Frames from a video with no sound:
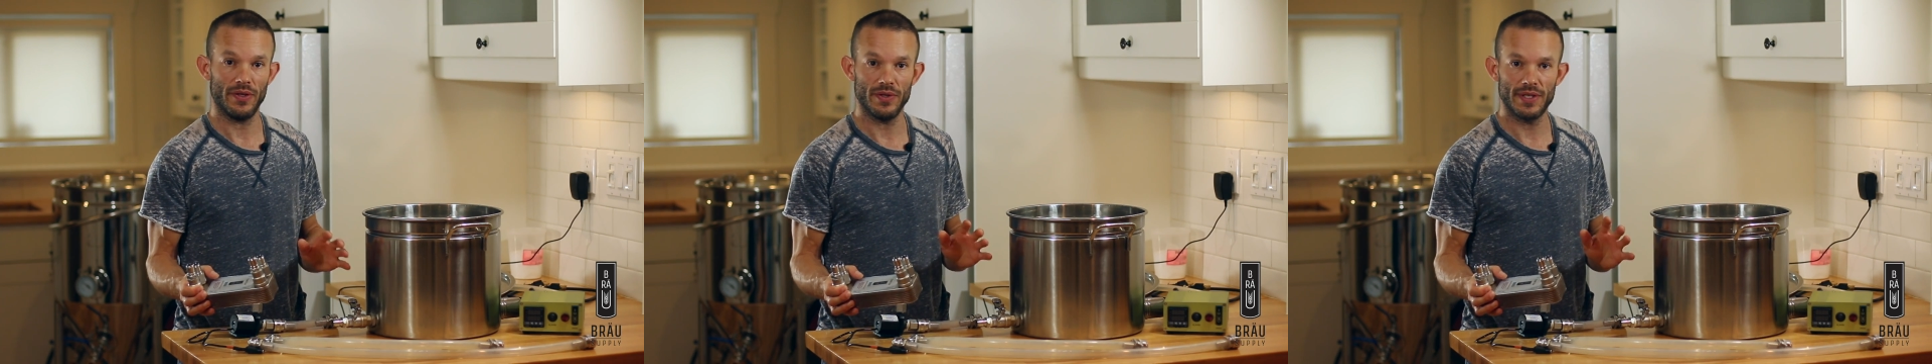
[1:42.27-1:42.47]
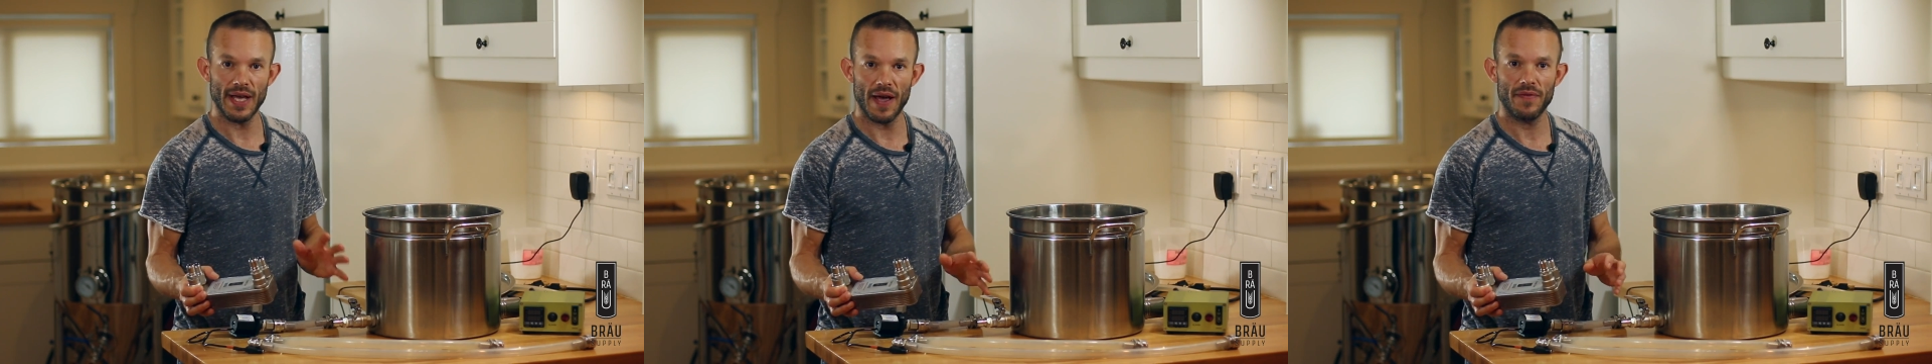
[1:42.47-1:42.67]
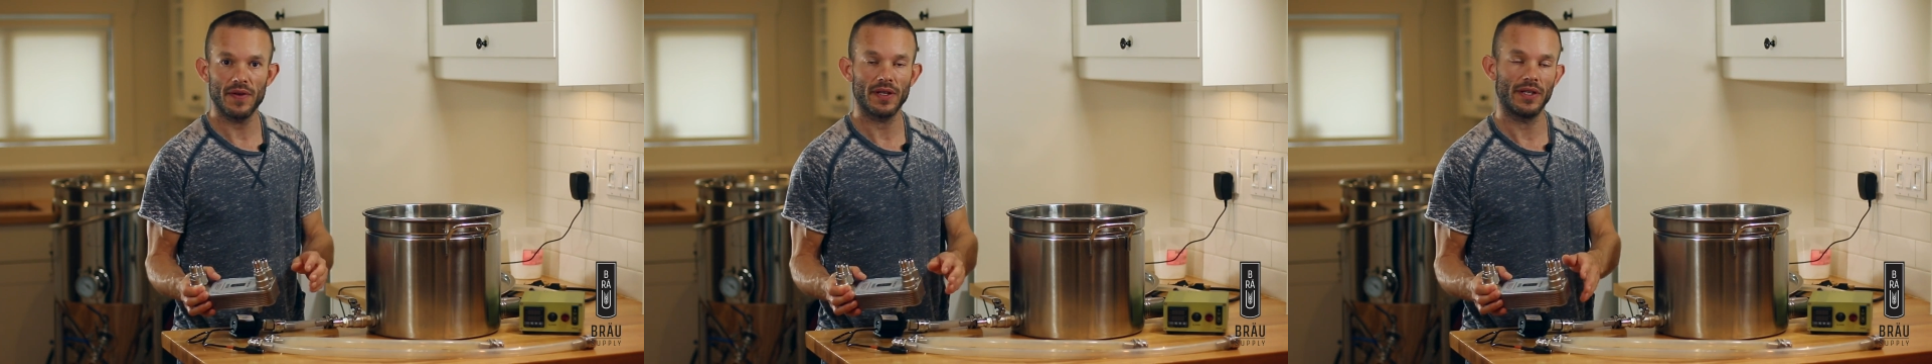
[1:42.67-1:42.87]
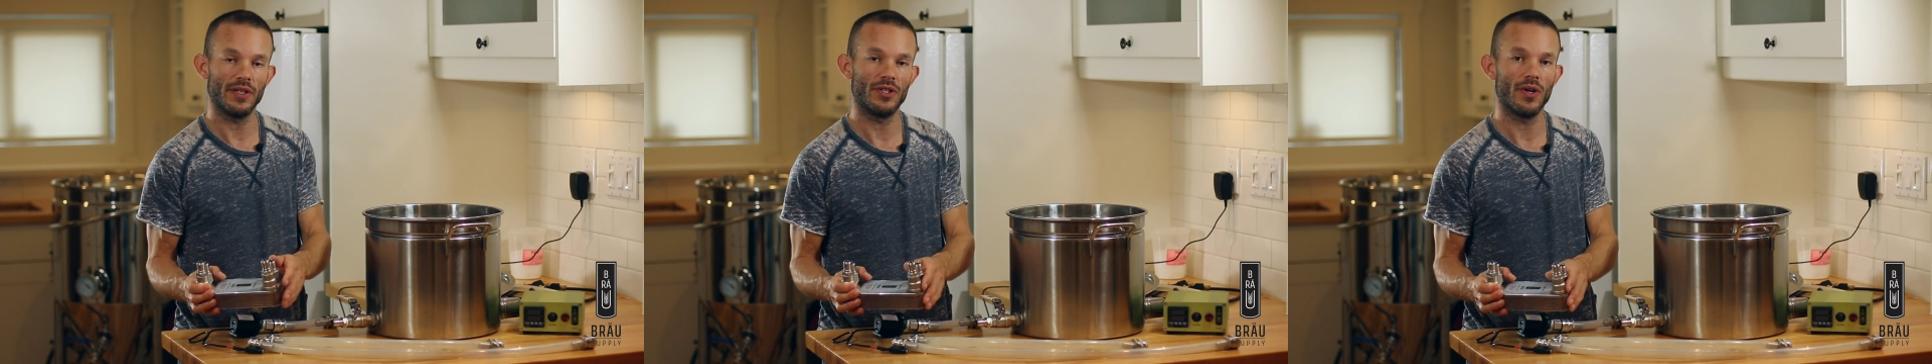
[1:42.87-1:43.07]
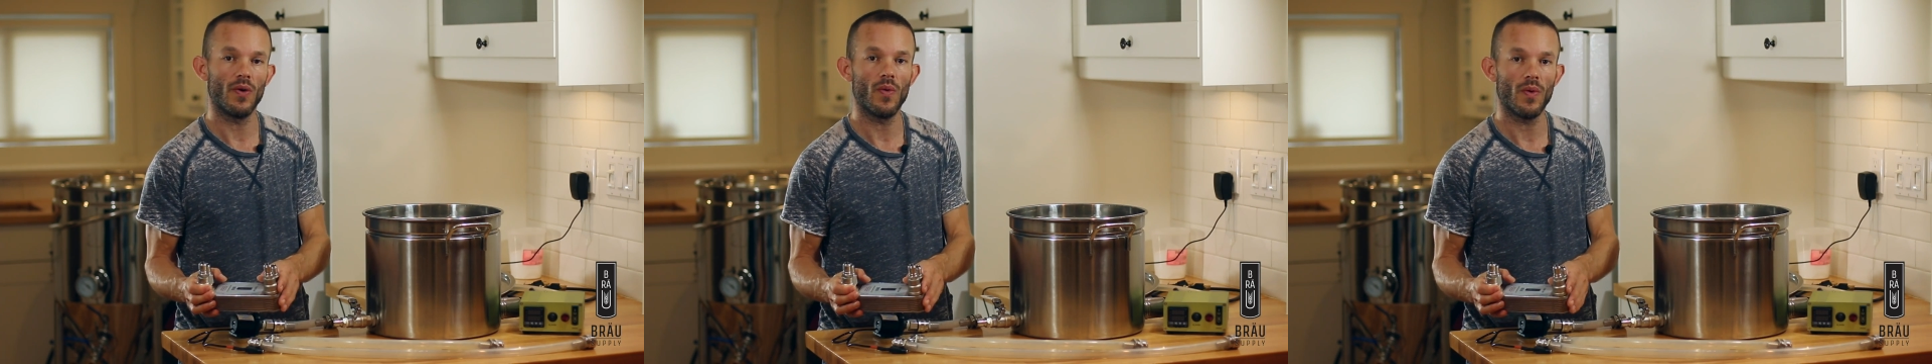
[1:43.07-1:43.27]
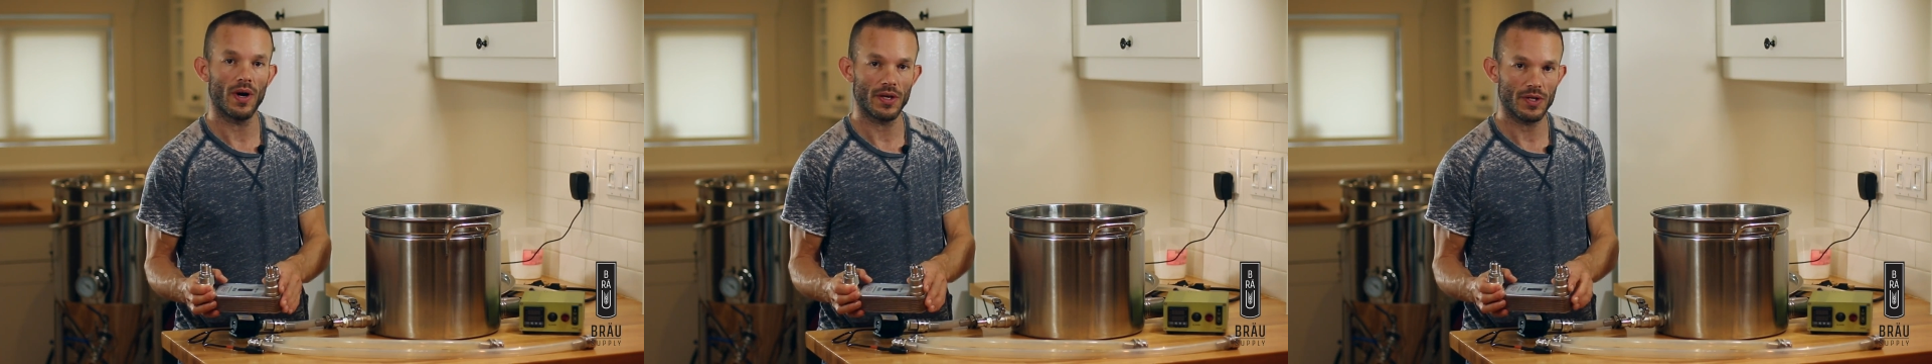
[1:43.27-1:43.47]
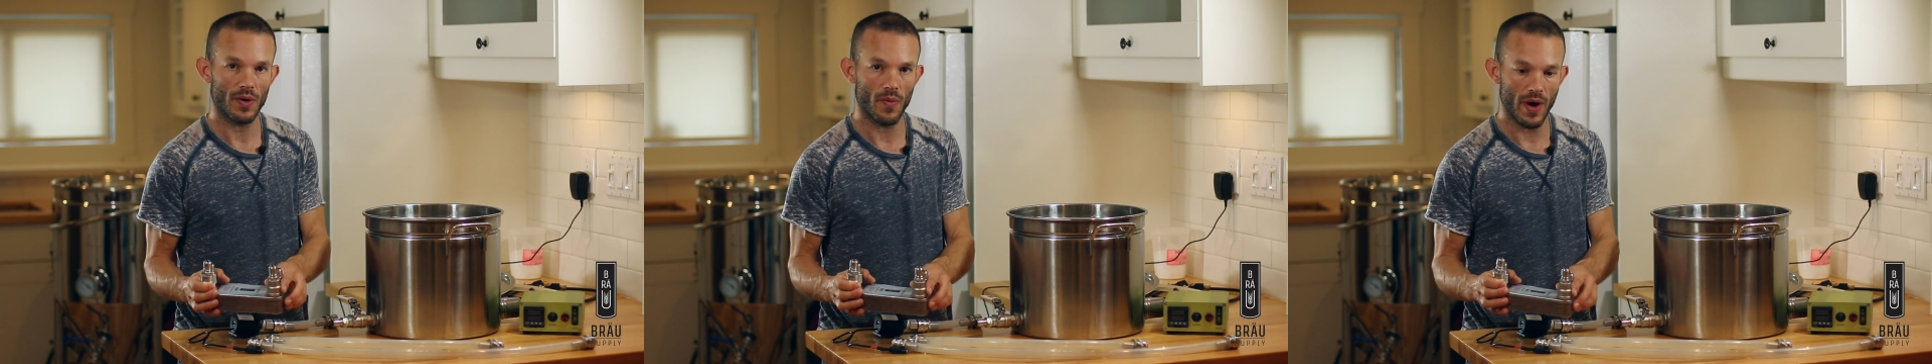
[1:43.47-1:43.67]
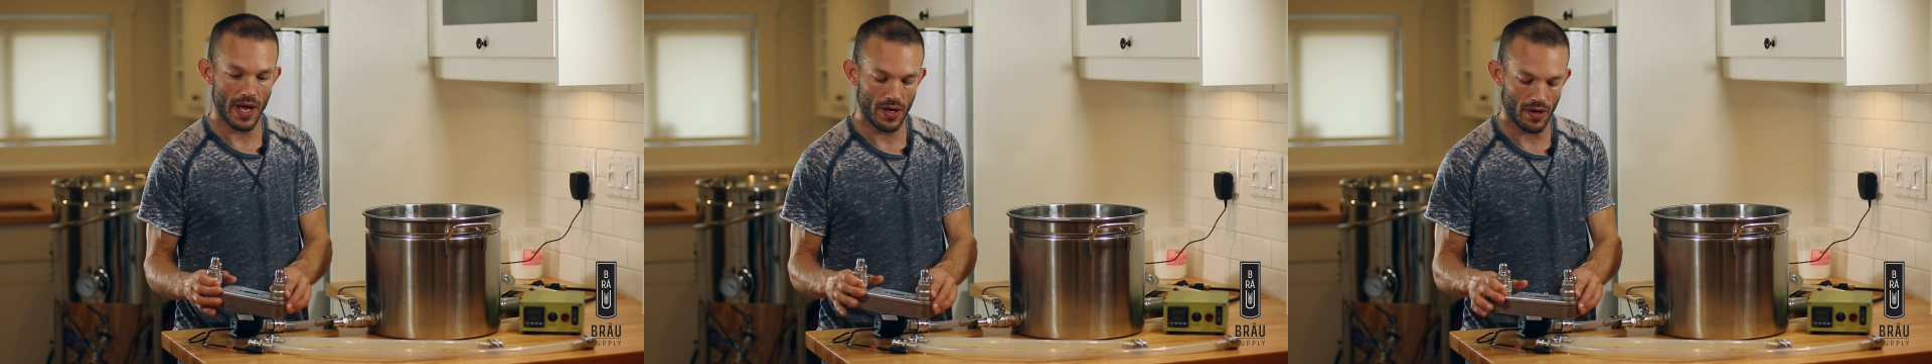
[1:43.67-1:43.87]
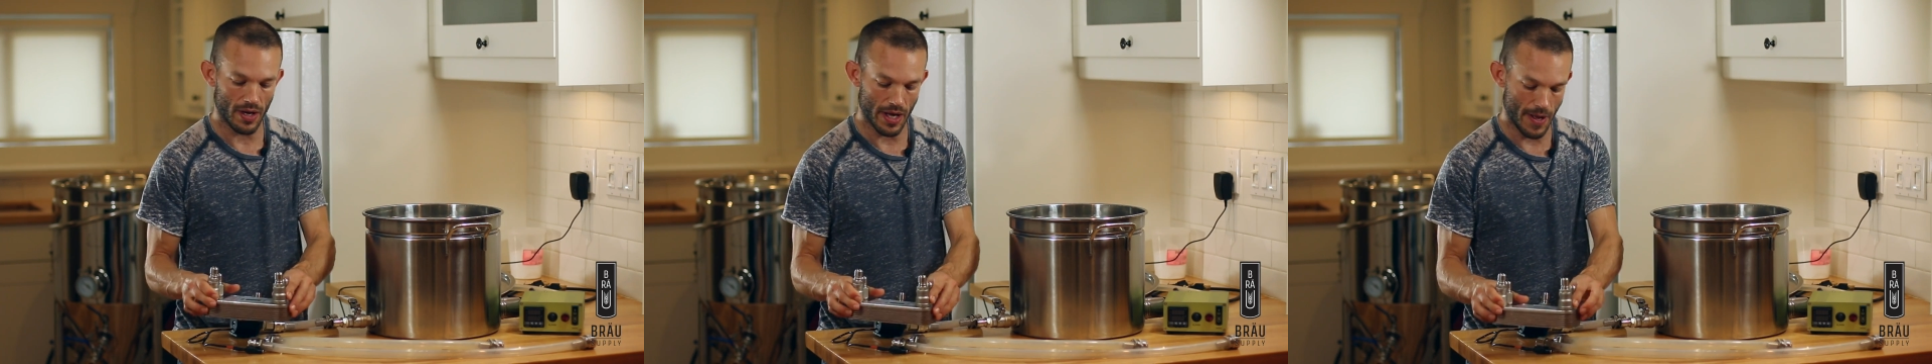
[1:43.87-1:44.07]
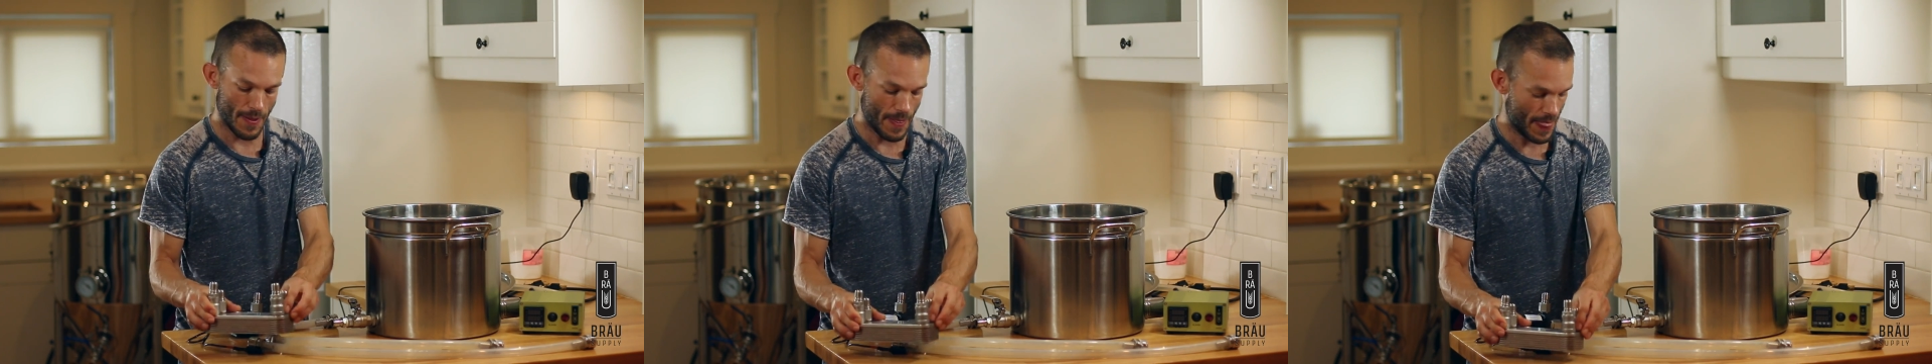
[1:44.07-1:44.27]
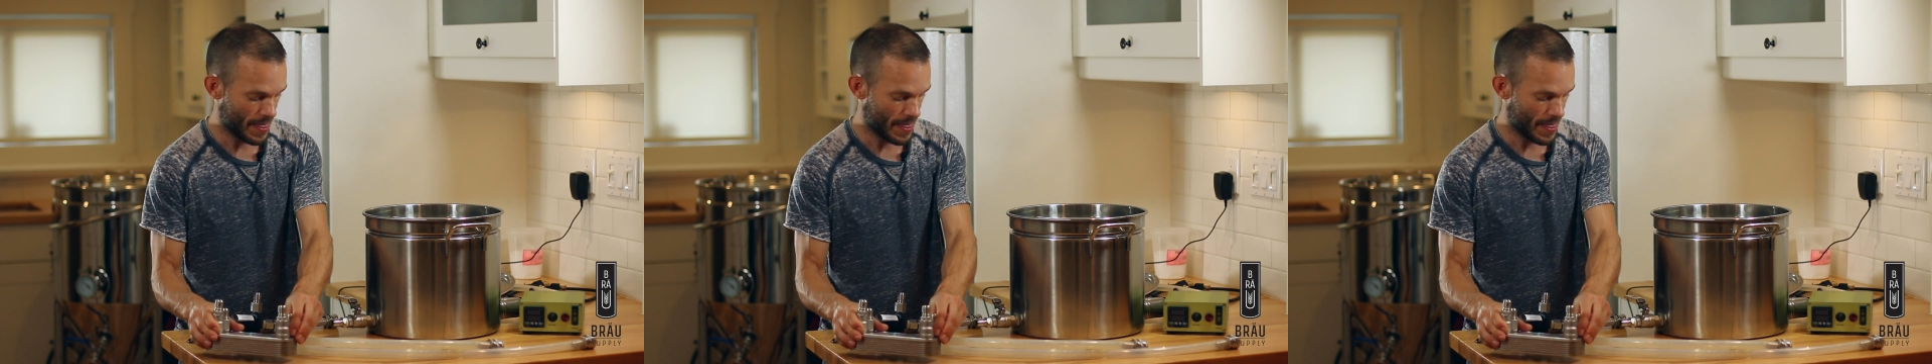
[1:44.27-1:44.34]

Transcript: You definitely don't want to wait on it.